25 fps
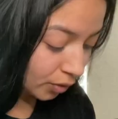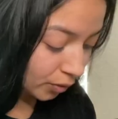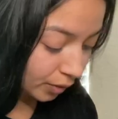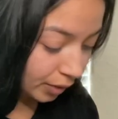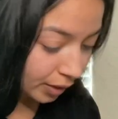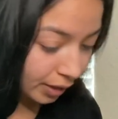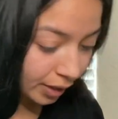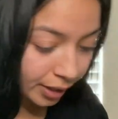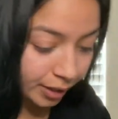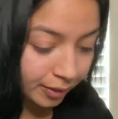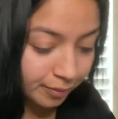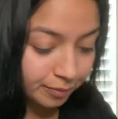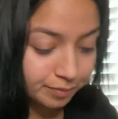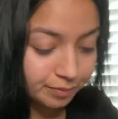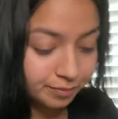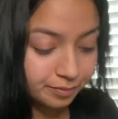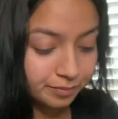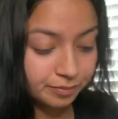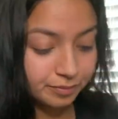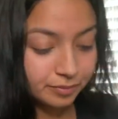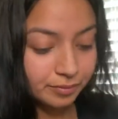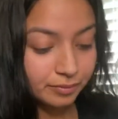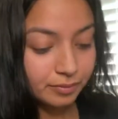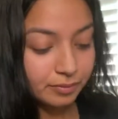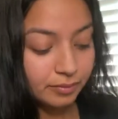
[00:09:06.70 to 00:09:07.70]
Okay.
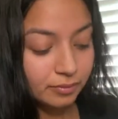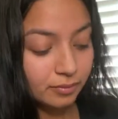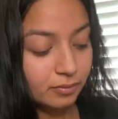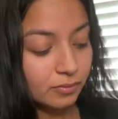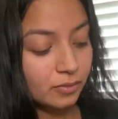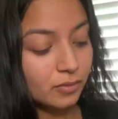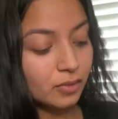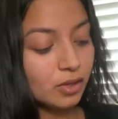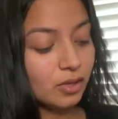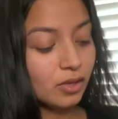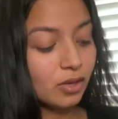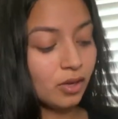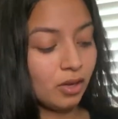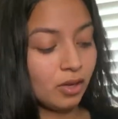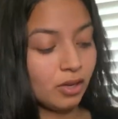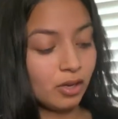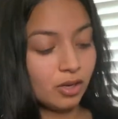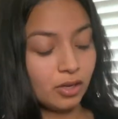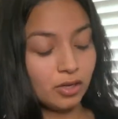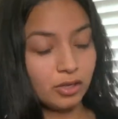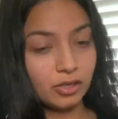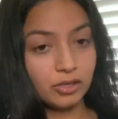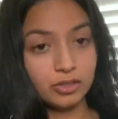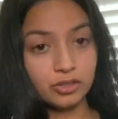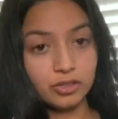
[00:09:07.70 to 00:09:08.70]

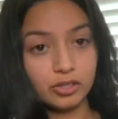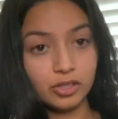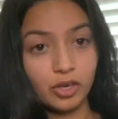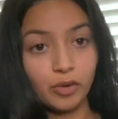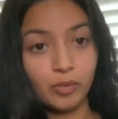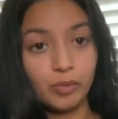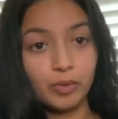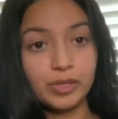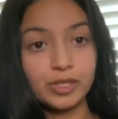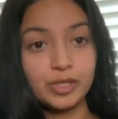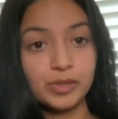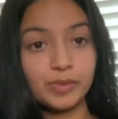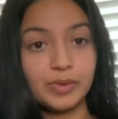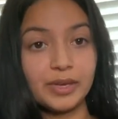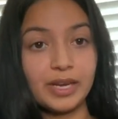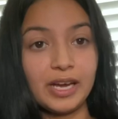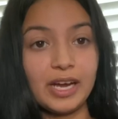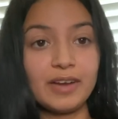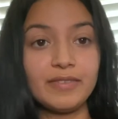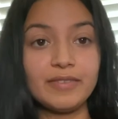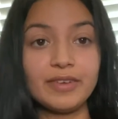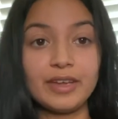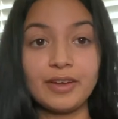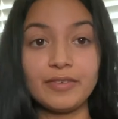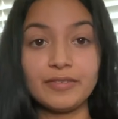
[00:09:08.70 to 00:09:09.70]
So once we
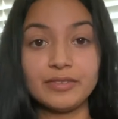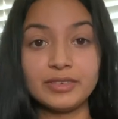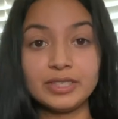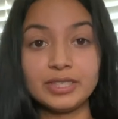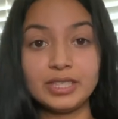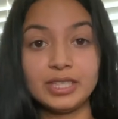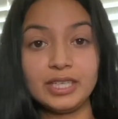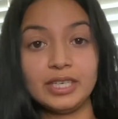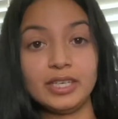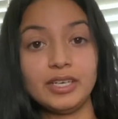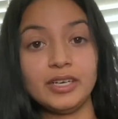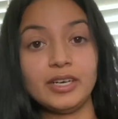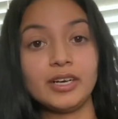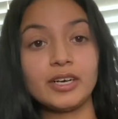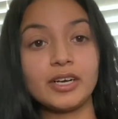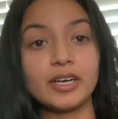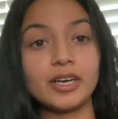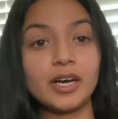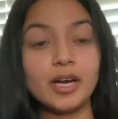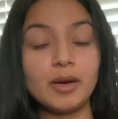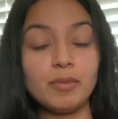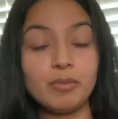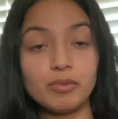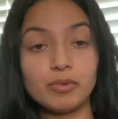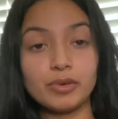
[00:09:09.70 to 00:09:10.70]
have everything in our
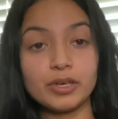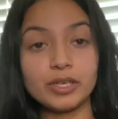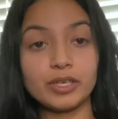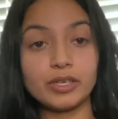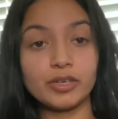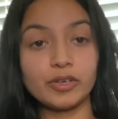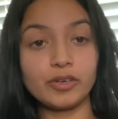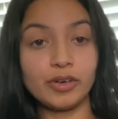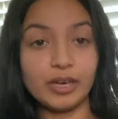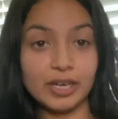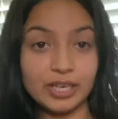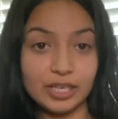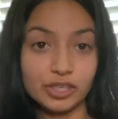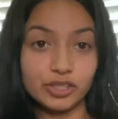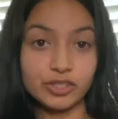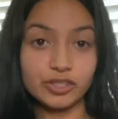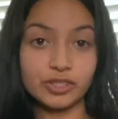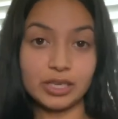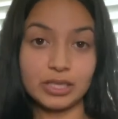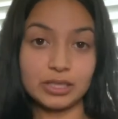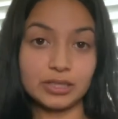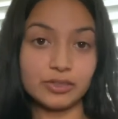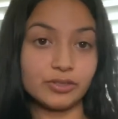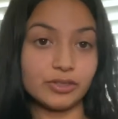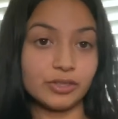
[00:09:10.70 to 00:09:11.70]
cup, we're gonna go ahead and
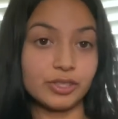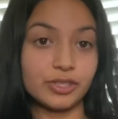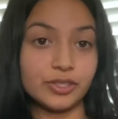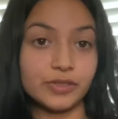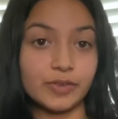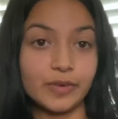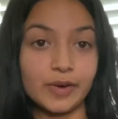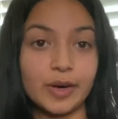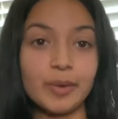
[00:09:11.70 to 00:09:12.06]
transfer into our